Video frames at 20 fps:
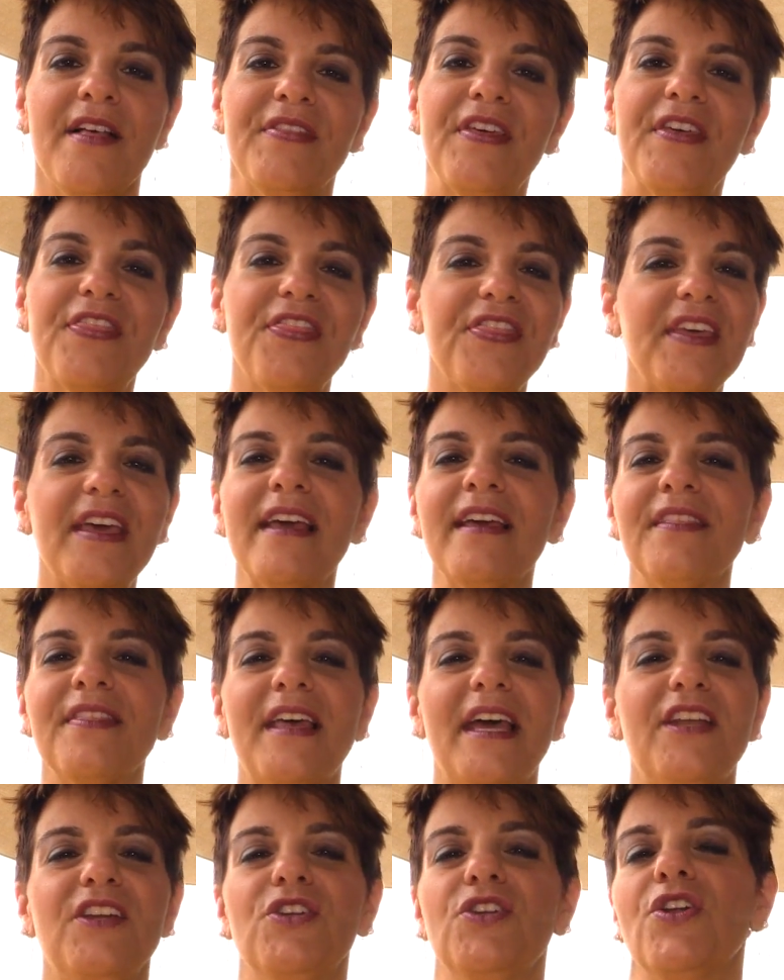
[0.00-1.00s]
the thing
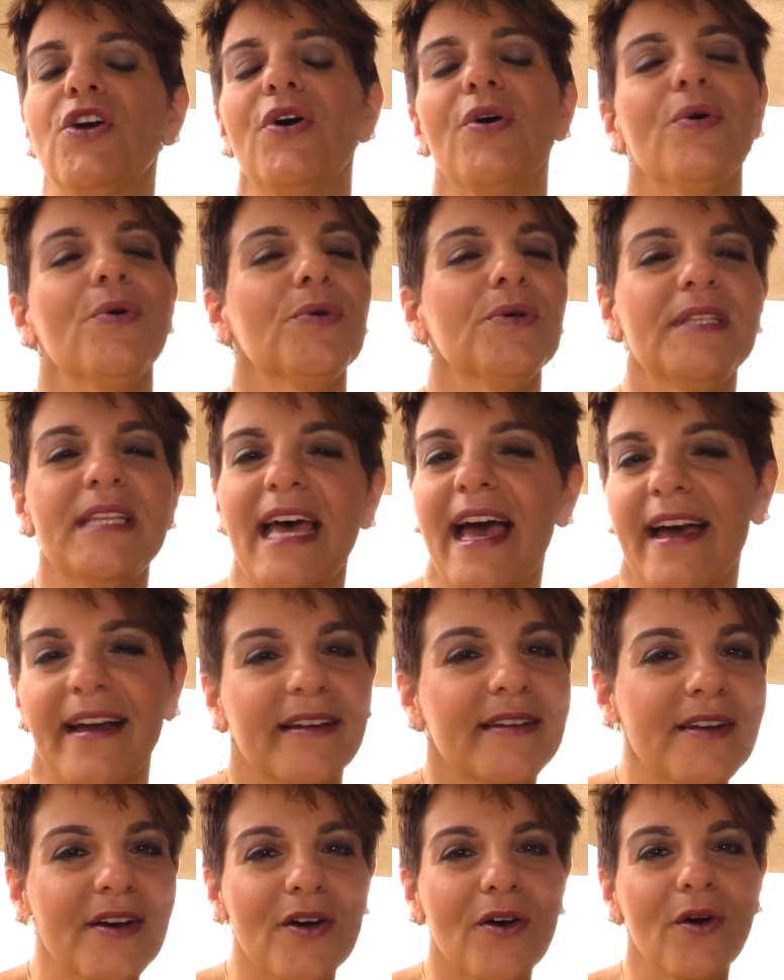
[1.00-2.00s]
that no
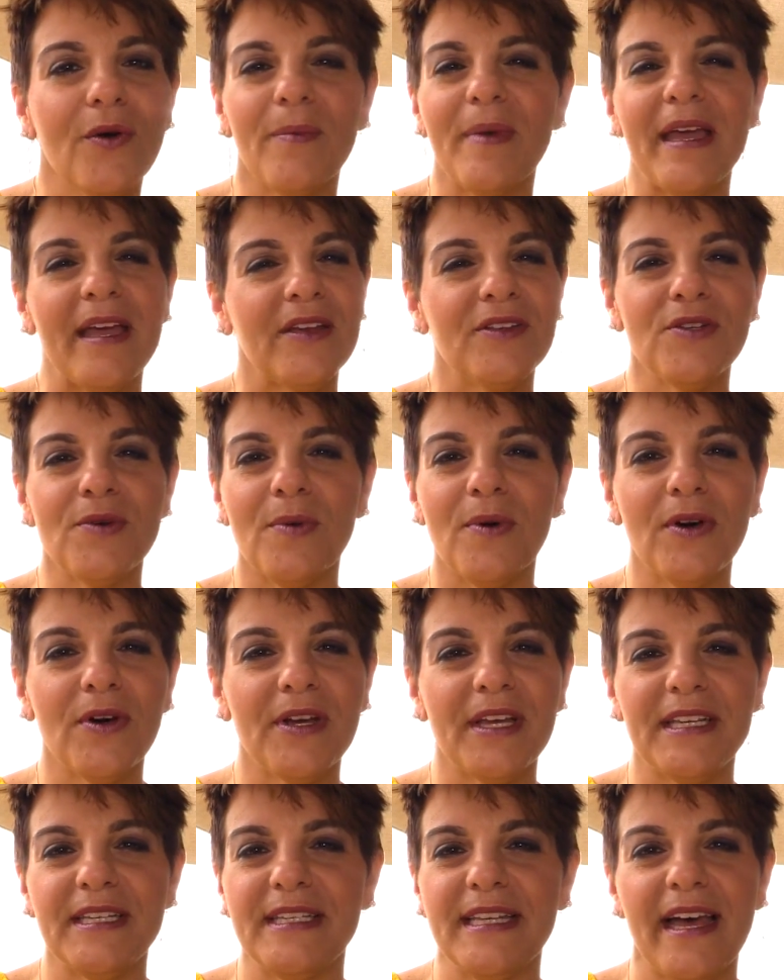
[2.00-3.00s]
technical manual
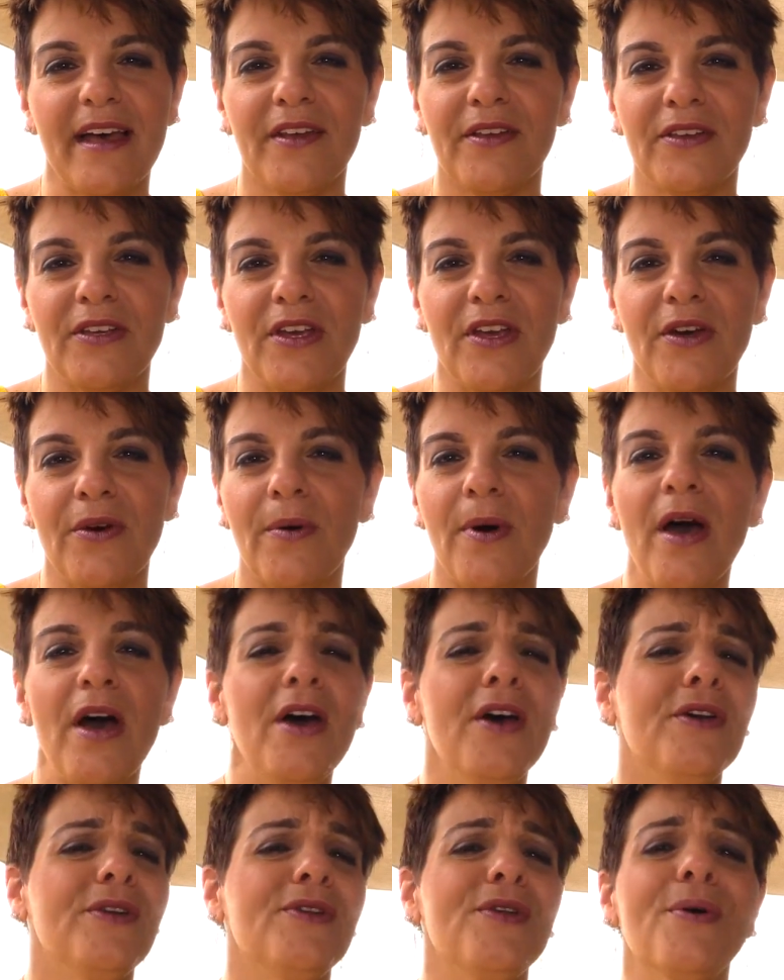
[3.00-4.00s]
can tell you,
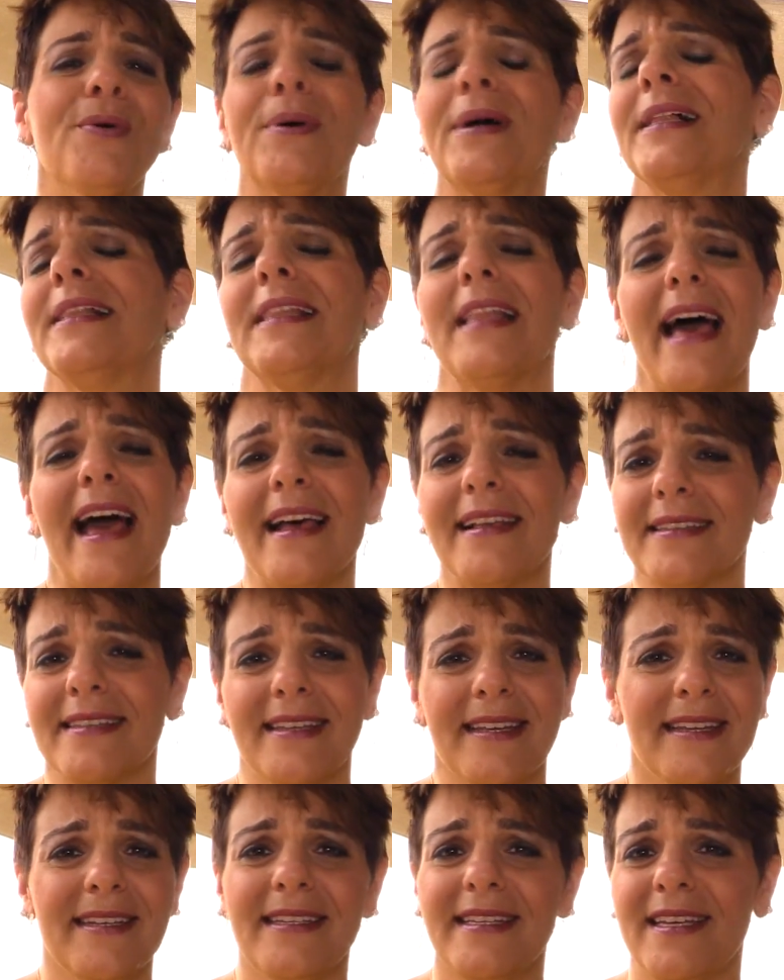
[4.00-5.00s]
no class
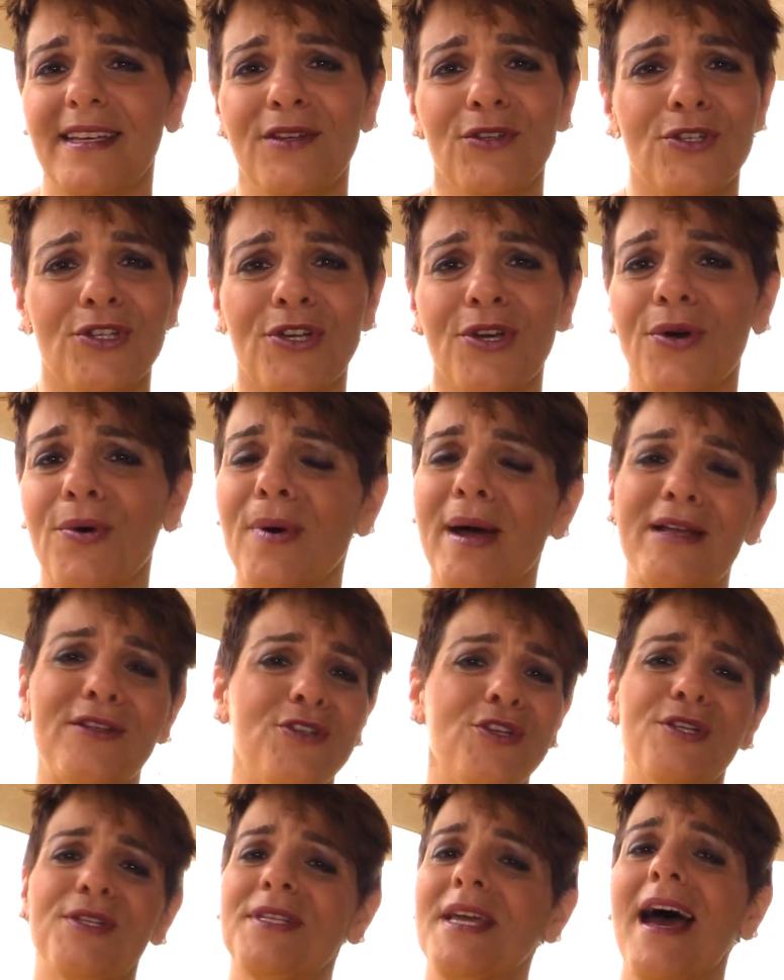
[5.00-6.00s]
can teach you,
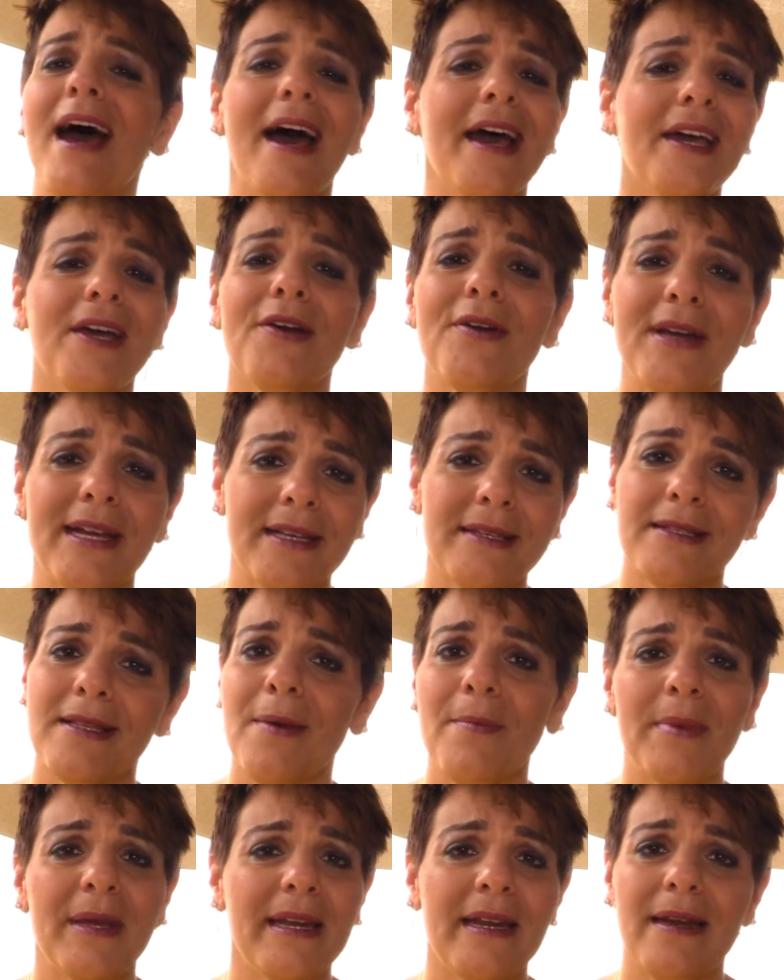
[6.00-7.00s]
and just hiring
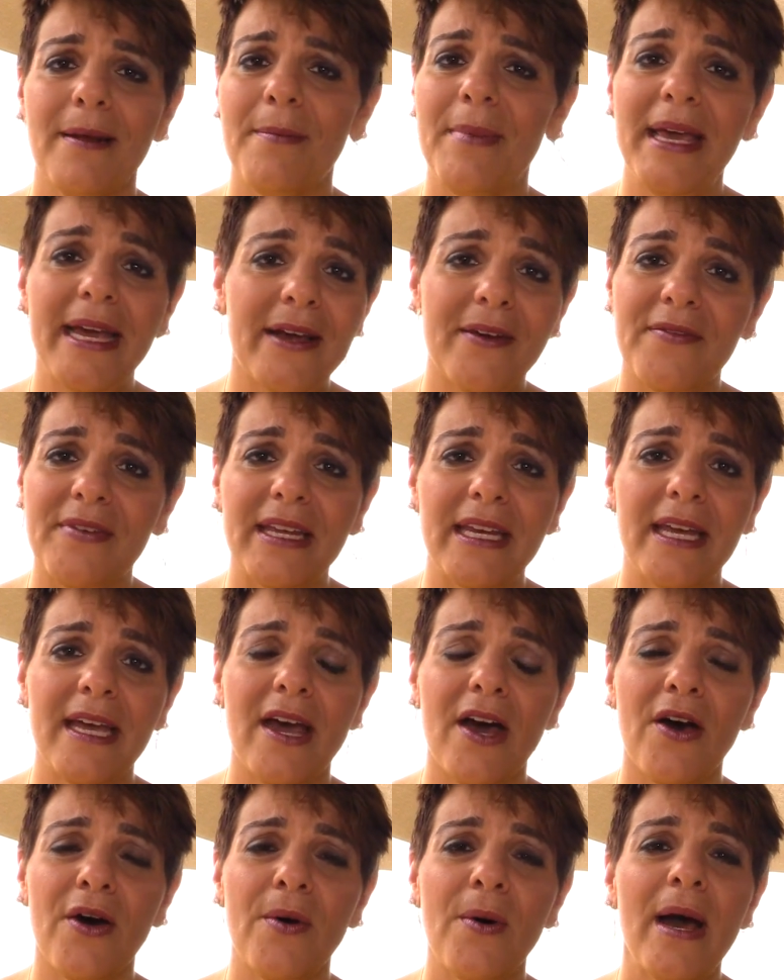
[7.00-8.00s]
somebody to make a
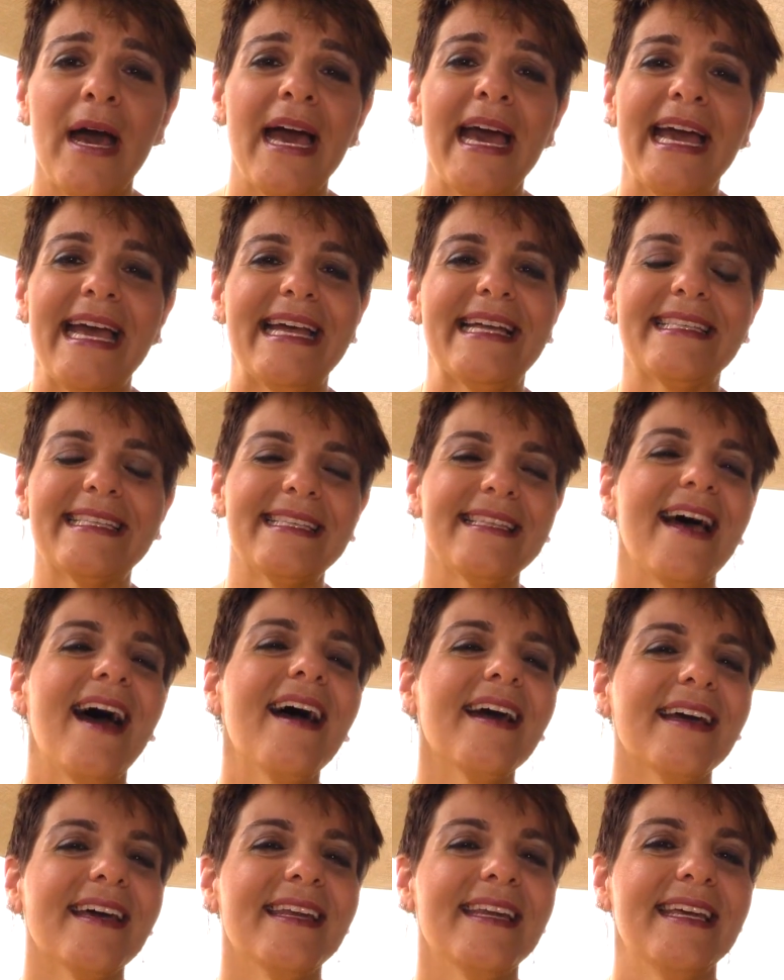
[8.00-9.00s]
video, it's
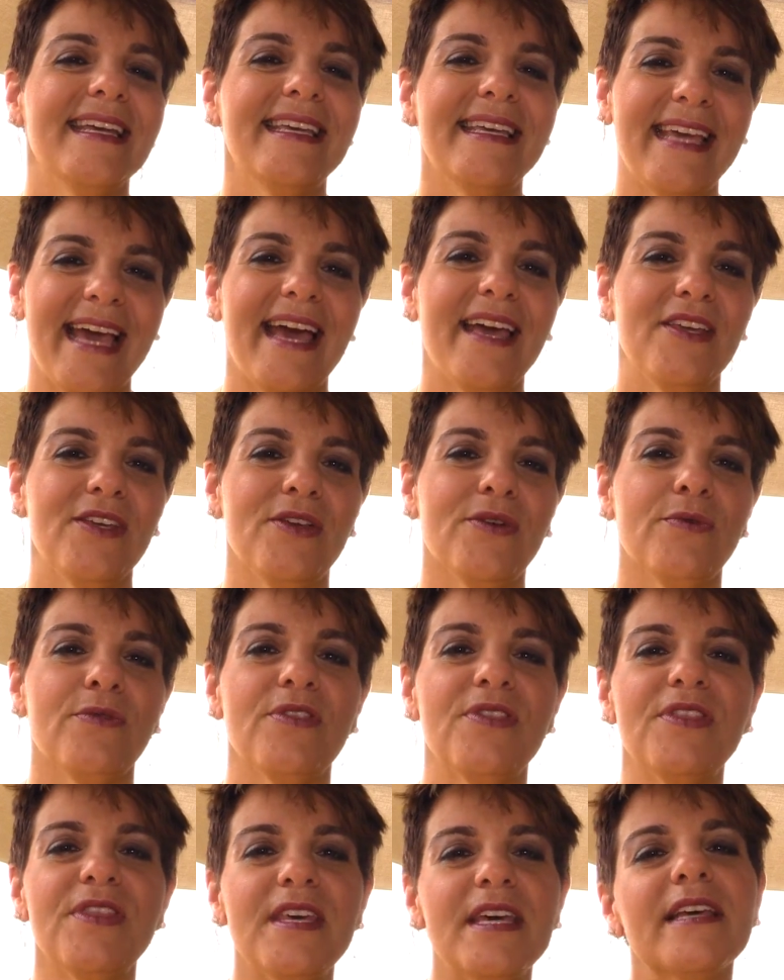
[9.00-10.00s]
not gonna get you
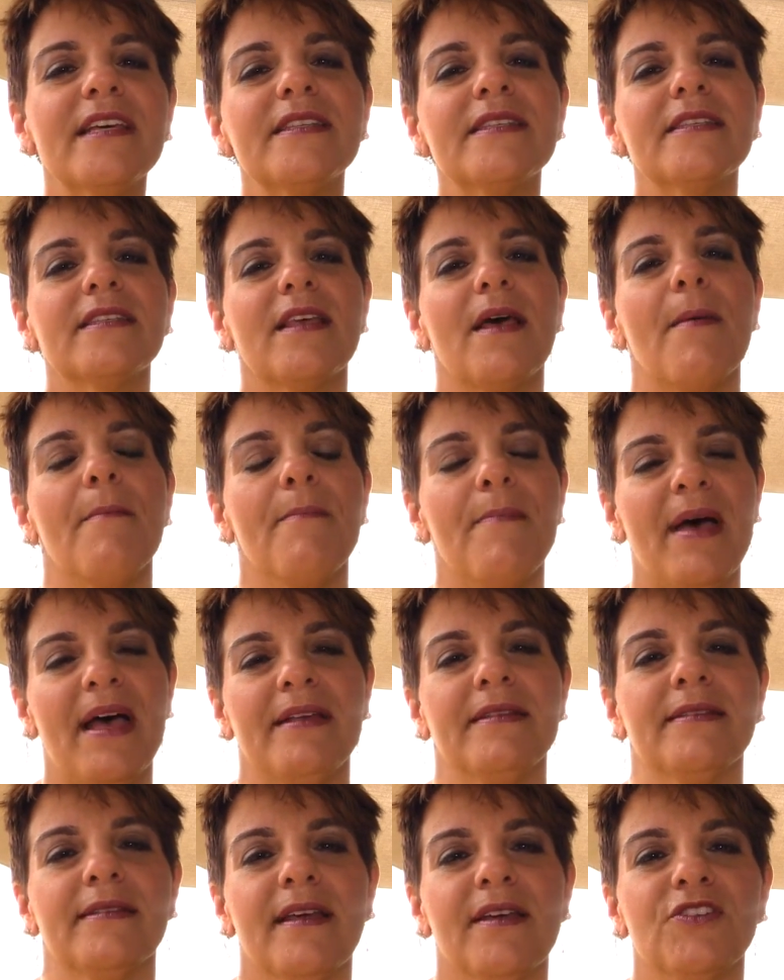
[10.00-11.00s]
this
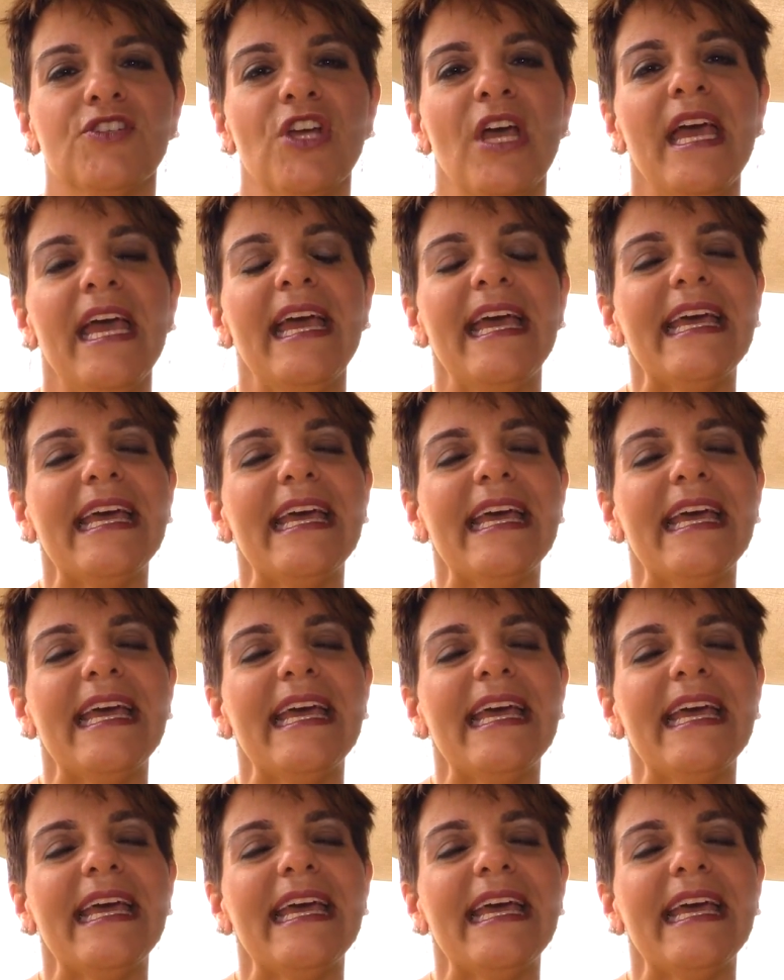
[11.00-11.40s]
message.